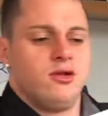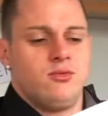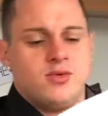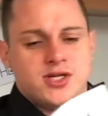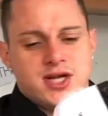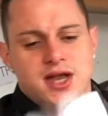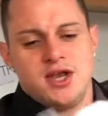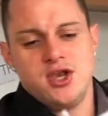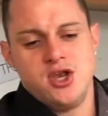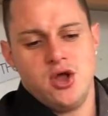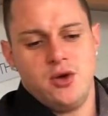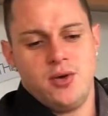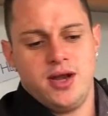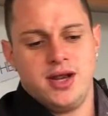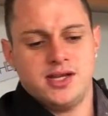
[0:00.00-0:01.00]
which had
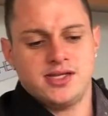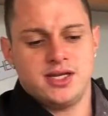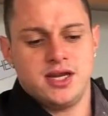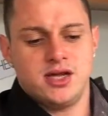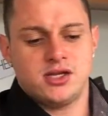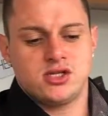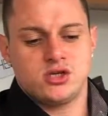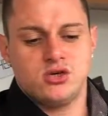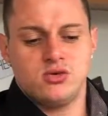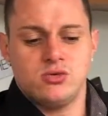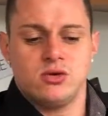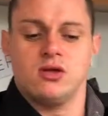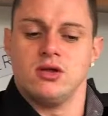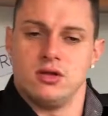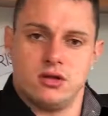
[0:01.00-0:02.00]
no edits in it at
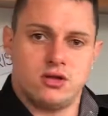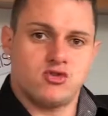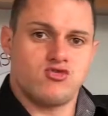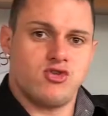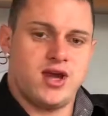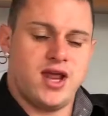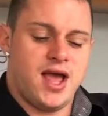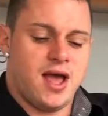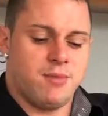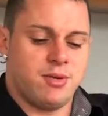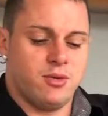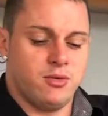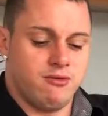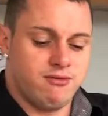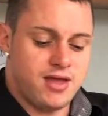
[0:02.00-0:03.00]
all. I was really
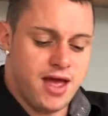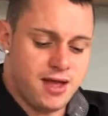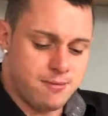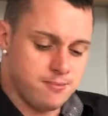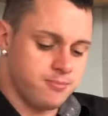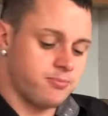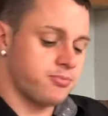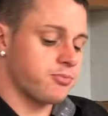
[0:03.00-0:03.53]
happy with that.